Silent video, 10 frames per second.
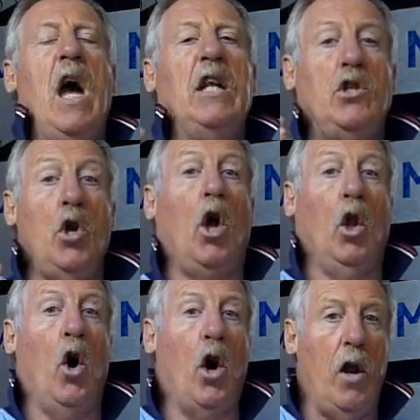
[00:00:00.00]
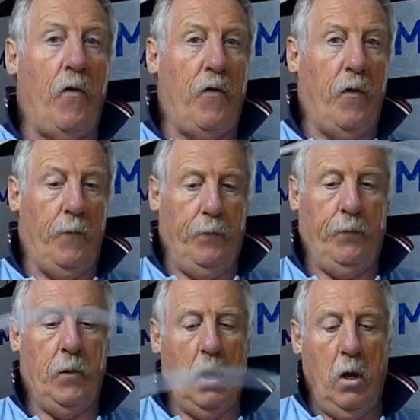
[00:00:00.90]
It's not long enough,
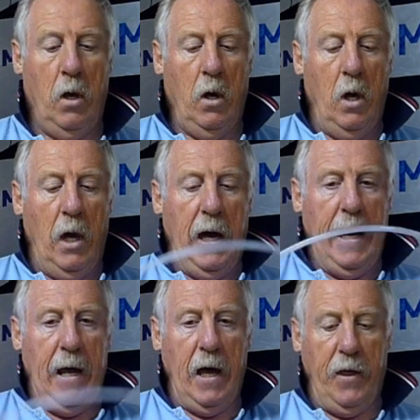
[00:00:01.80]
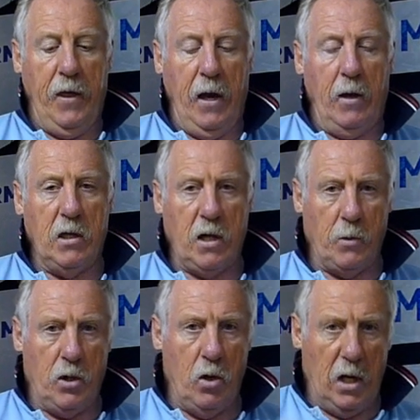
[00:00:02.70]
and I think because I was
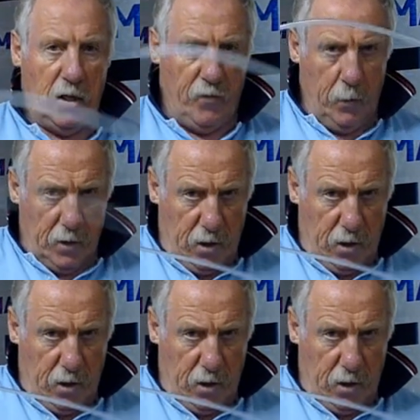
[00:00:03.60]
doing this from